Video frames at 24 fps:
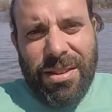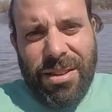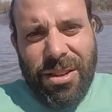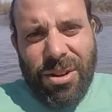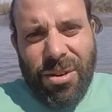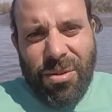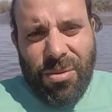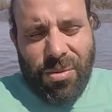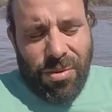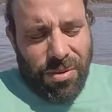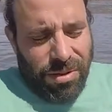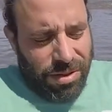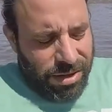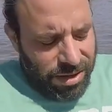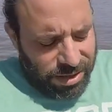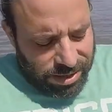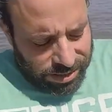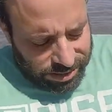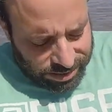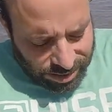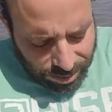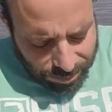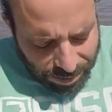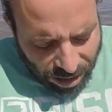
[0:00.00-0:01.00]

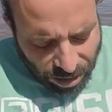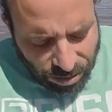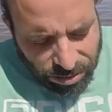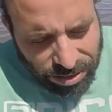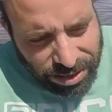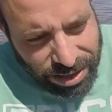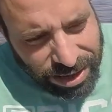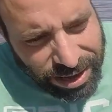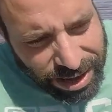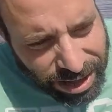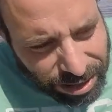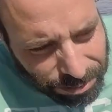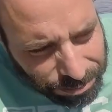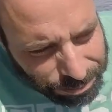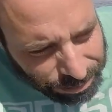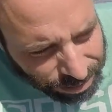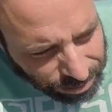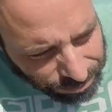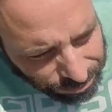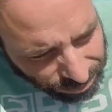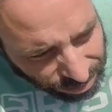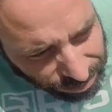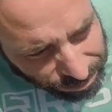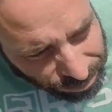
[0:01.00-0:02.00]
it's about
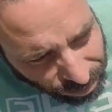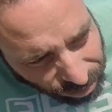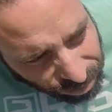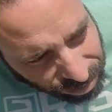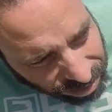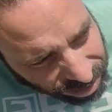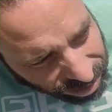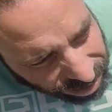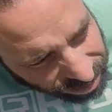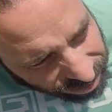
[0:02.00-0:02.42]
helping people,